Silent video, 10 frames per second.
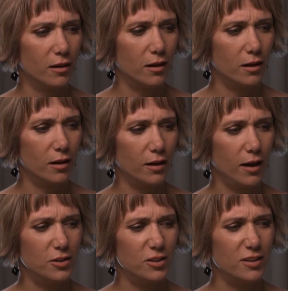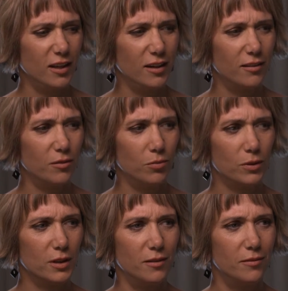I just think it's a
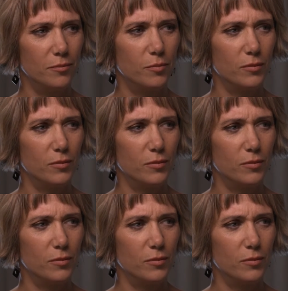really